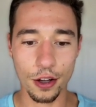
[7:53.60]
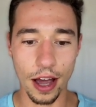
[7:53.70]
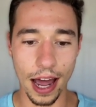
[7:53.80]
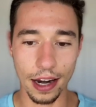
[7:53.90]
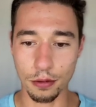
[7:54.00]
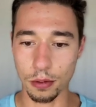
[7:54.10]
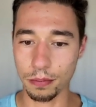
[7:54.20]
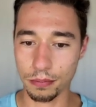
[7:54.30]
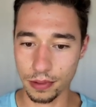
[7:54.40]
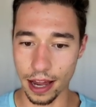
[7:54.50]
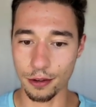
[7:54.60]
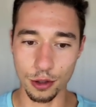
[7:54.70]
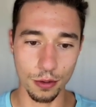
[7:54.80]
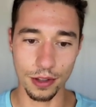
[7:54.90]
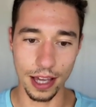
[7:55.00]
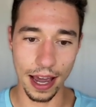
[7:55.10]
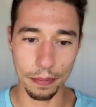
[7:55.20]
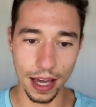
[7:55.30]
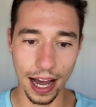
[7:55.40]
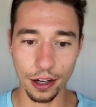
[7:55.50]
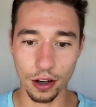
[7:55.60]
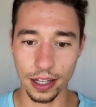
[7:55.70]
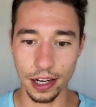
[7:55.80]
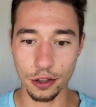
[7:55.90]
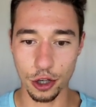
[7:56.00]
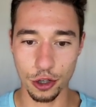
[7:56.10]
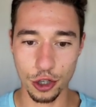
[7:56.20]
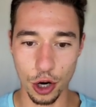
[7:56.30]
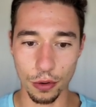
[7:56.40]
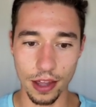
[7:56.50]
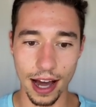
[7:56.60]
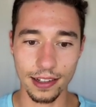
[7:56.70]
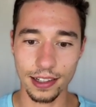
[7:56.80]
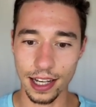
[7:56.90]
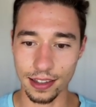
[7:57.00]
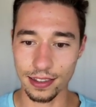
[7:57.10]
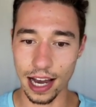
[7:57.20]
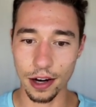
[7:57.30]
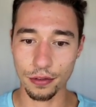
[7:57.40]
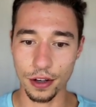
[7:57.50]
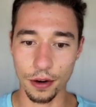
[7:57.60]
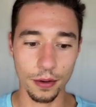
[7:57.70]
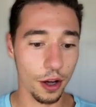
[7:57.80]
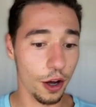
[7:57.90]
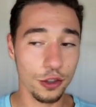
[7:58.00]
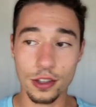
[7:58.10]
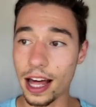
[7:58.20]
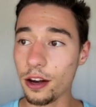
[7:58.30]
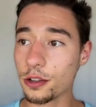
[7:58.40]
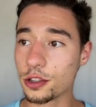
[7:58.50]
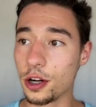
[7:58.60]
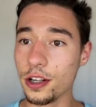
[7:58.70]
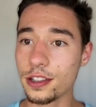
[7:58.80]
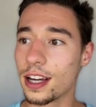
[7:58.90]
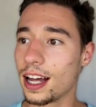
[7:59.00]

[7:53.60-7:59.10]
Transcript: And it will then do the API call and it should show that inside of here. So that looks good.